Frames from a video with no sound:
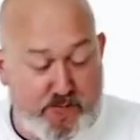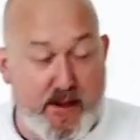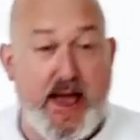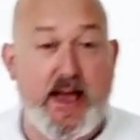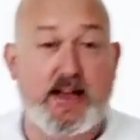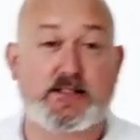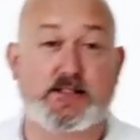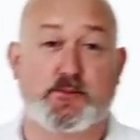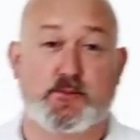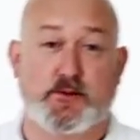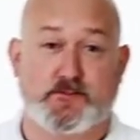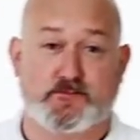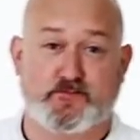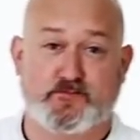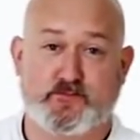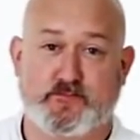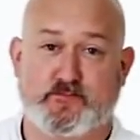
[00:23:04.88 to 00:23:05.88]
maximum
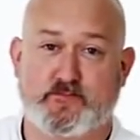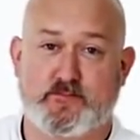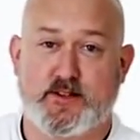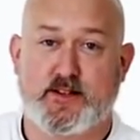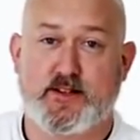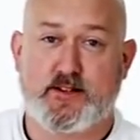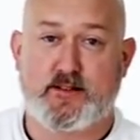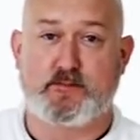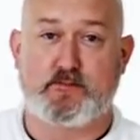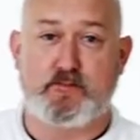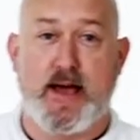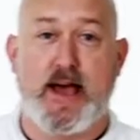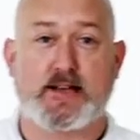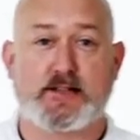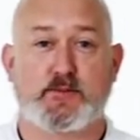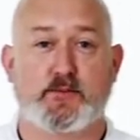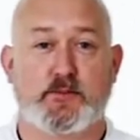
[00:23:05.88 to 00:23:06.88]

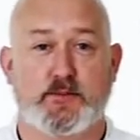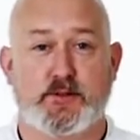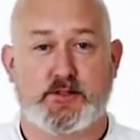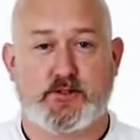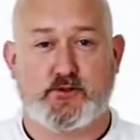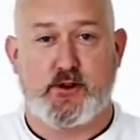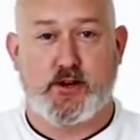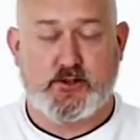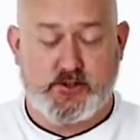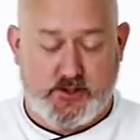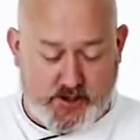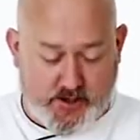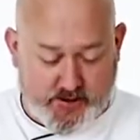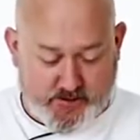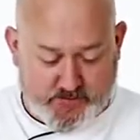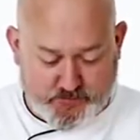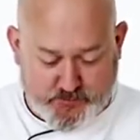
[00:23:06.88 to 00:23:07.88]
destruction
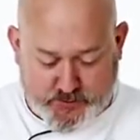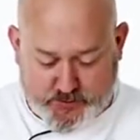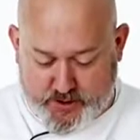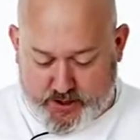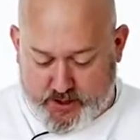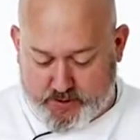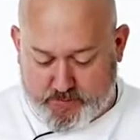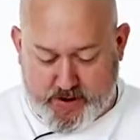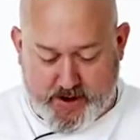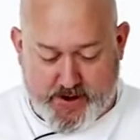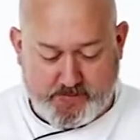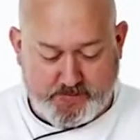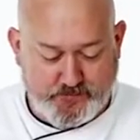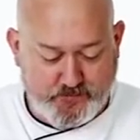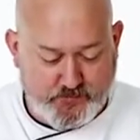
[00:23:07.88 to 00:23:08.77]
here. Okay, you ready?